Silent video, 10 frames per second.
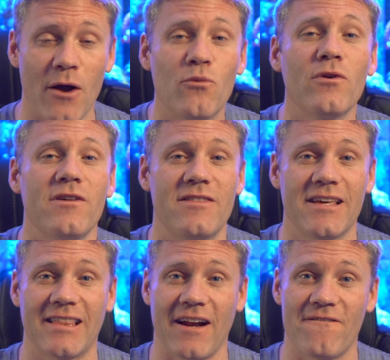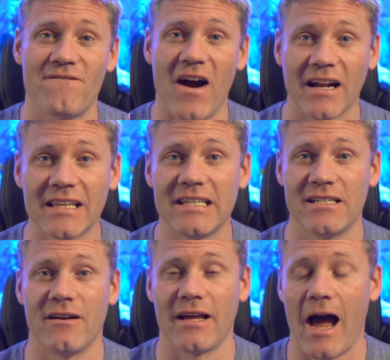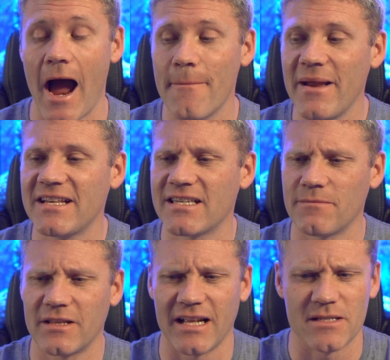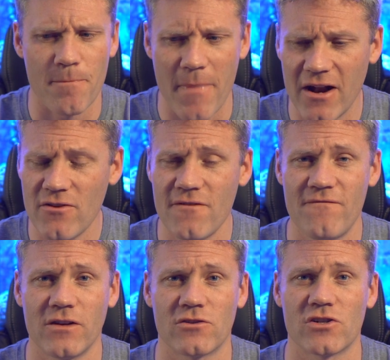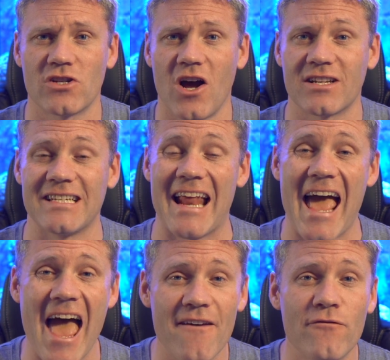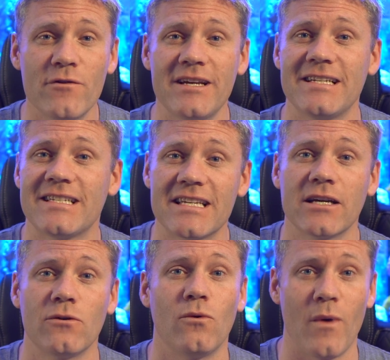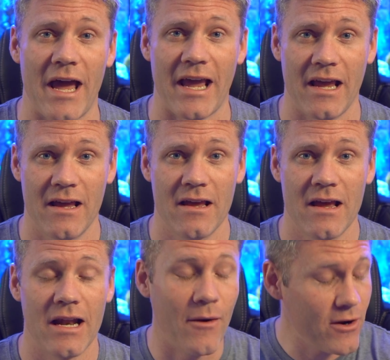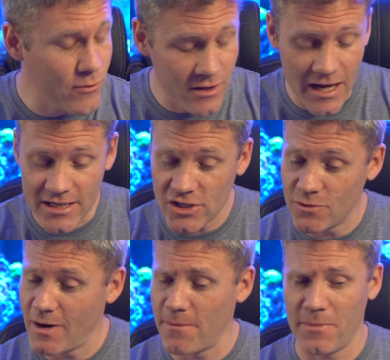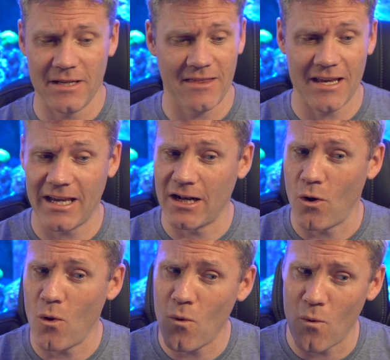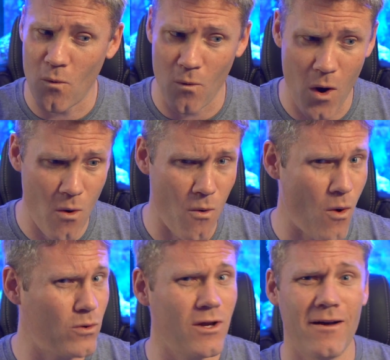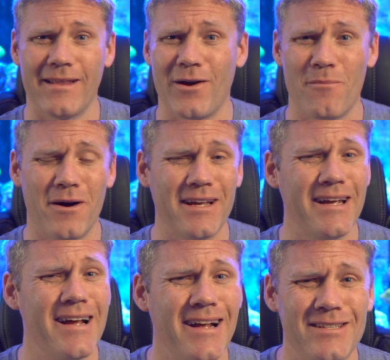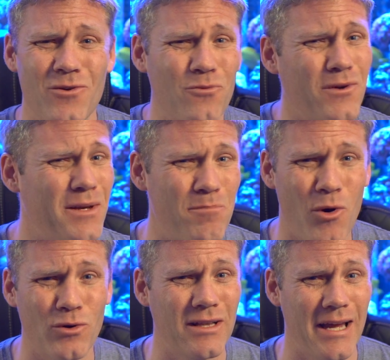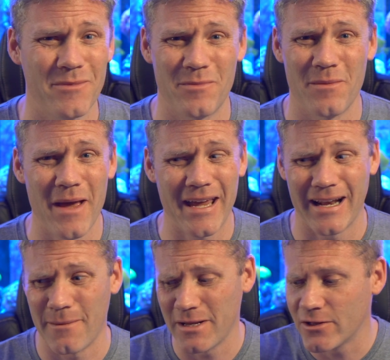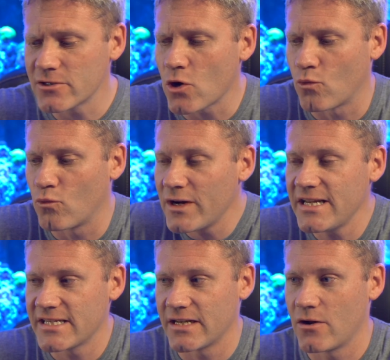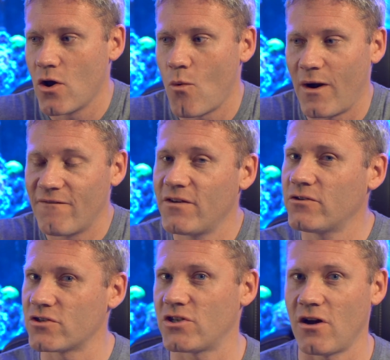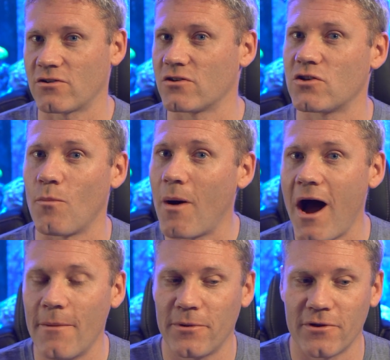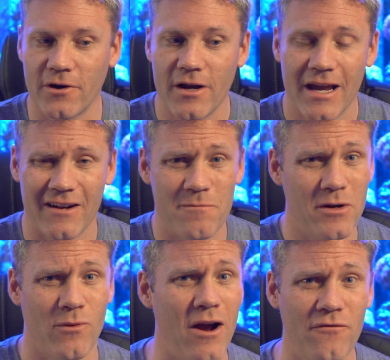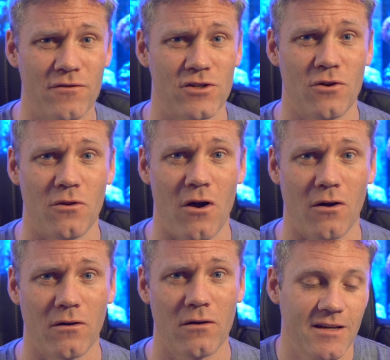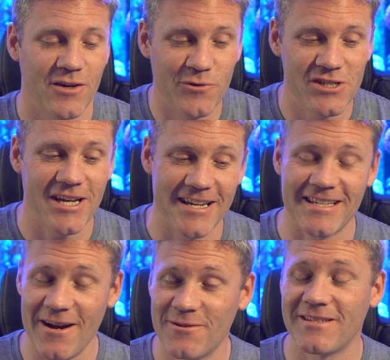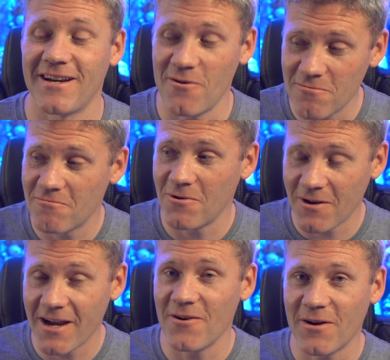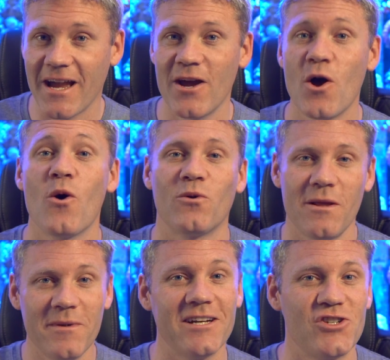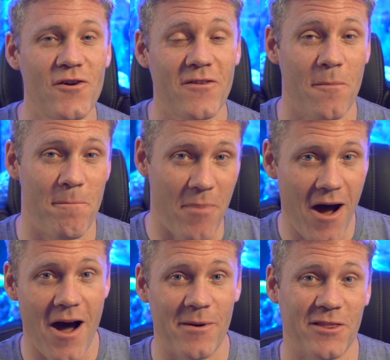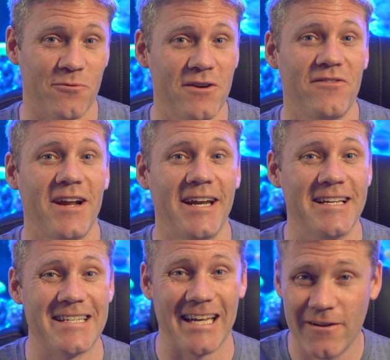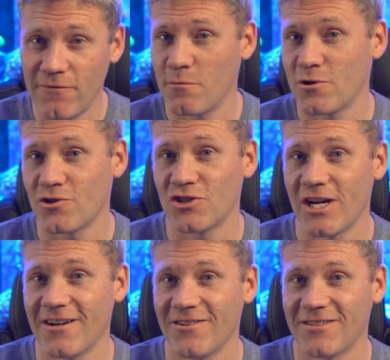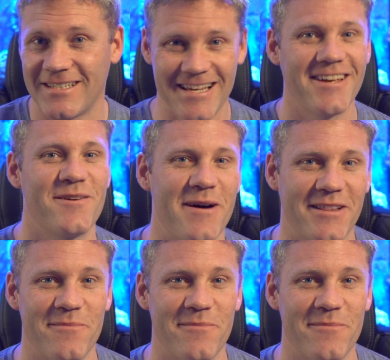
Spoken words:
really think that I've finally done it. I made something that's better than filter socks in every single way. Now I realize you might be thinking, whoa, hold on there, buddy. That's a really bold claim to be making. I mean, there's a reason why filter socks are so popular and have been around for so long. In which case I would say, okay, well let me get you over to Bob at the Reefing Ain't Easy infomercial channel to tell you about the